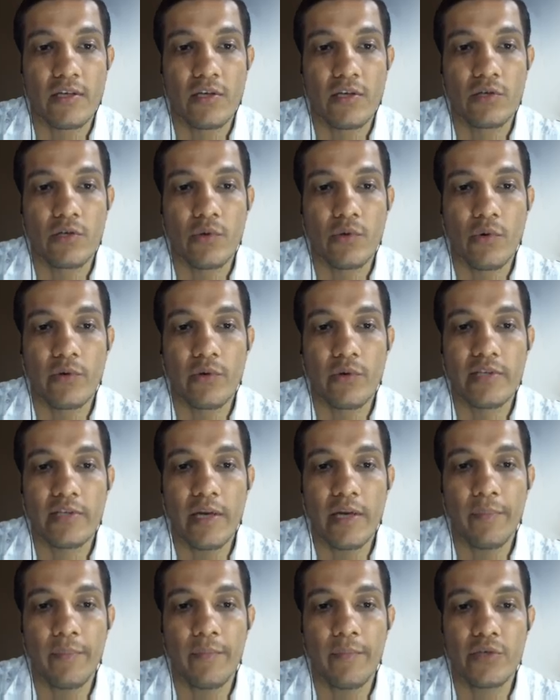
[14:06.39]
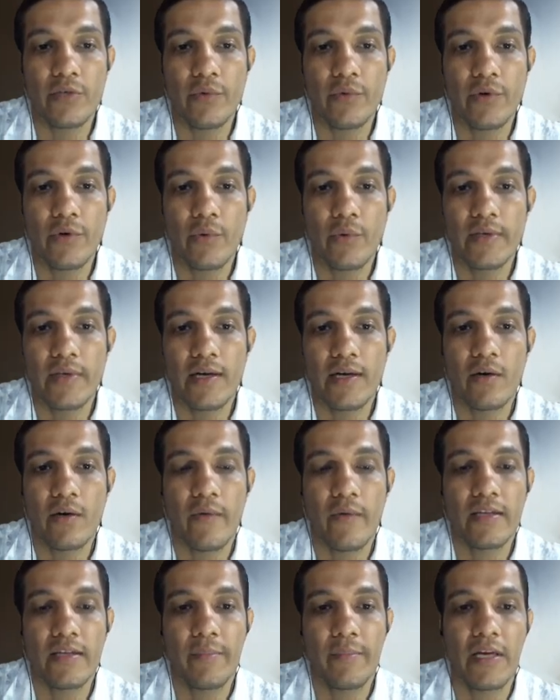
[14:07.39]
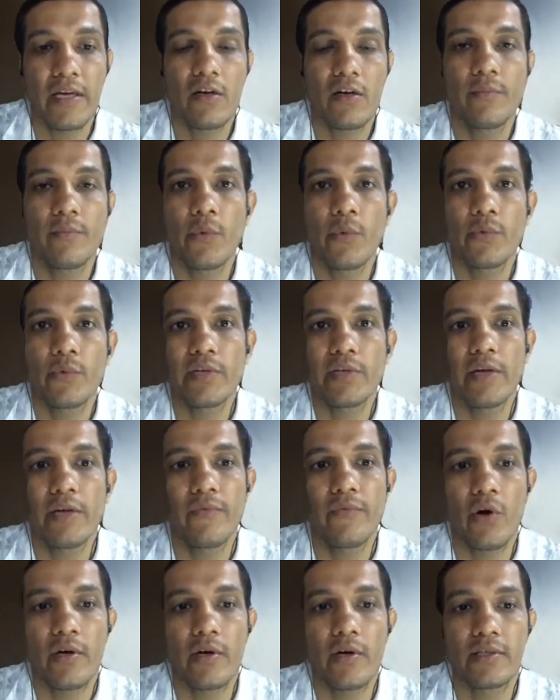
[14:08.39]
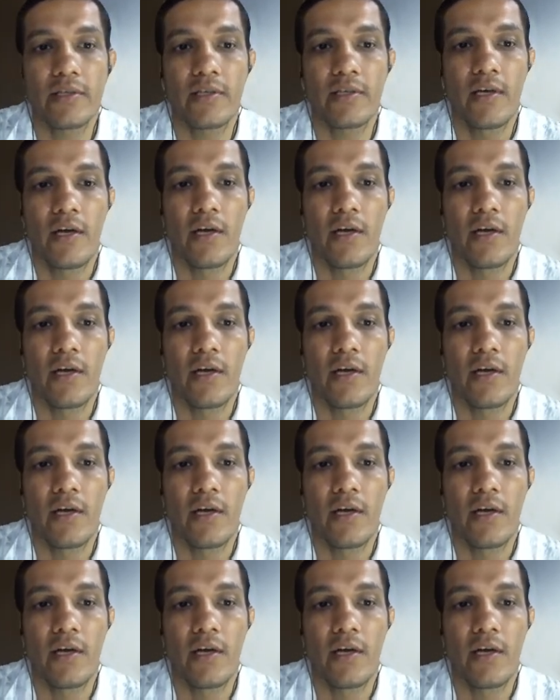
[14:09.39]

So no slip means, we know that what is the meaning of no slip occurs.